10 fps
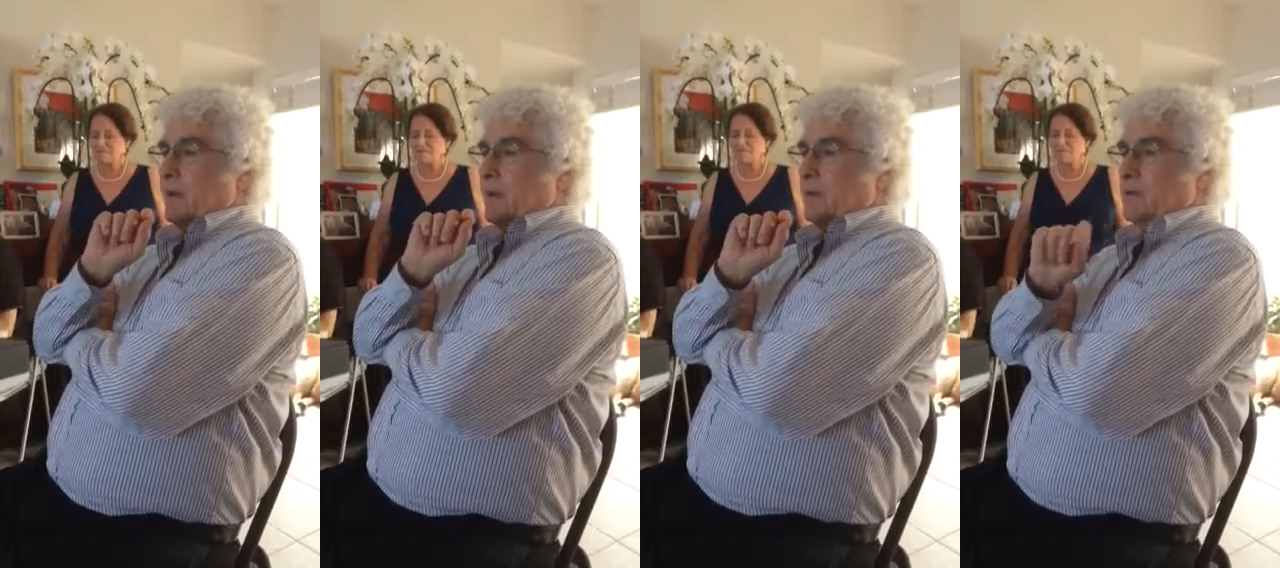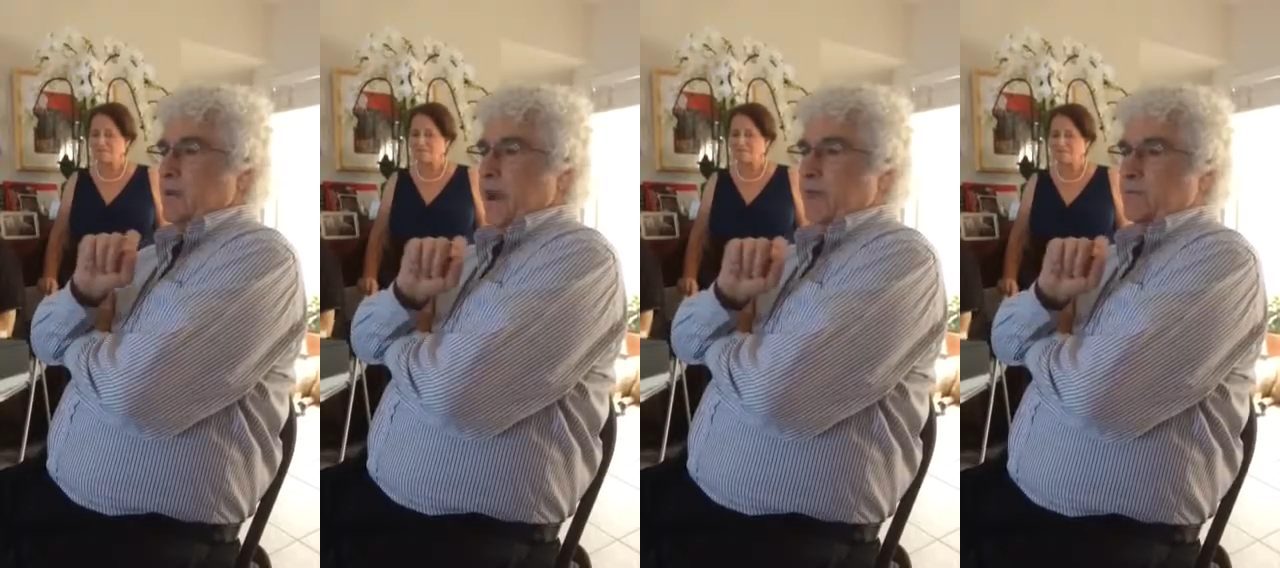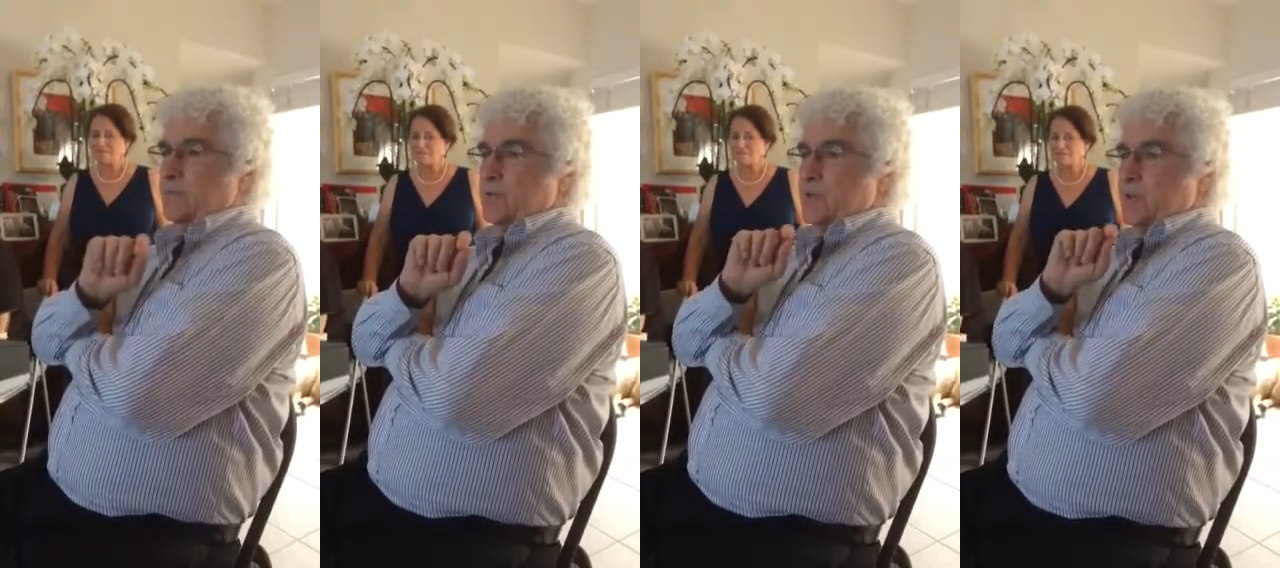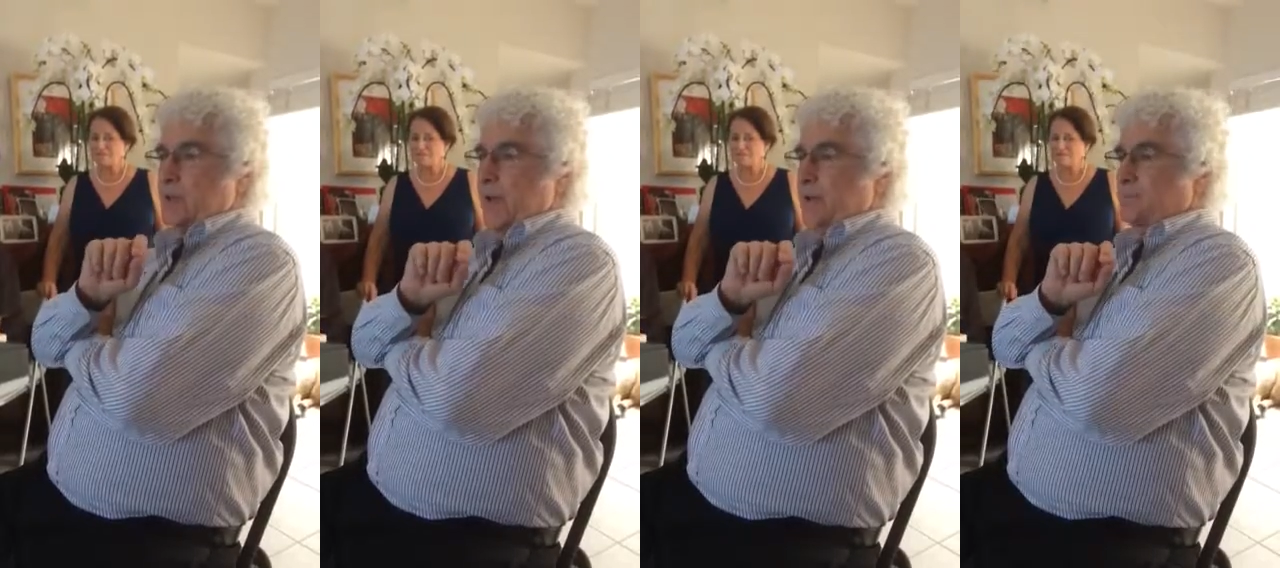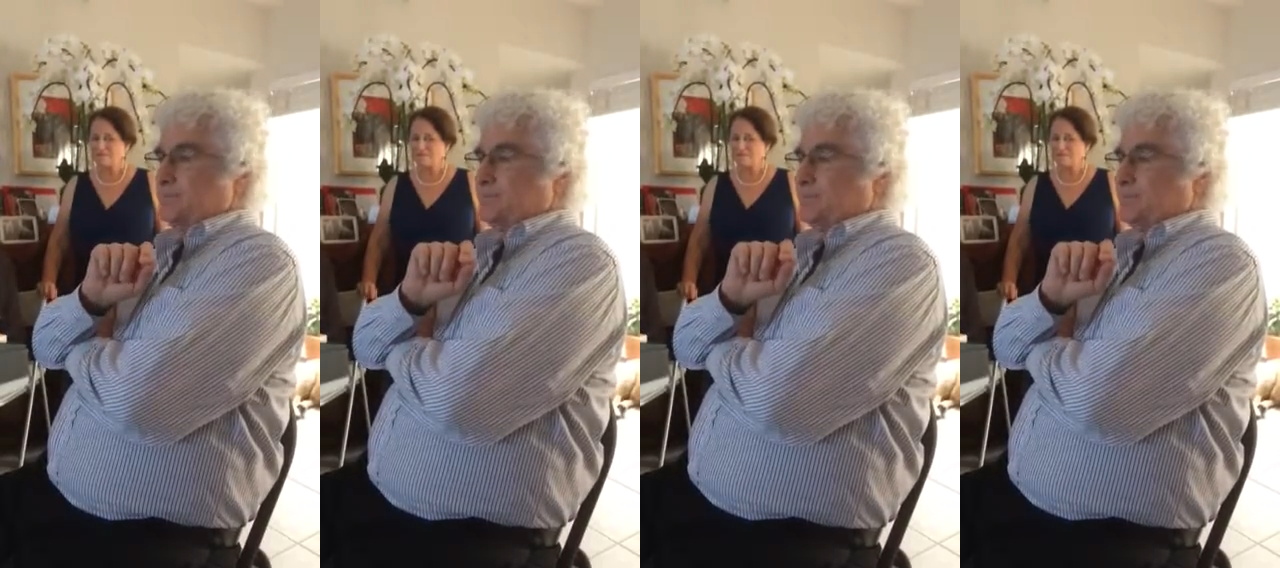they, in the documents, said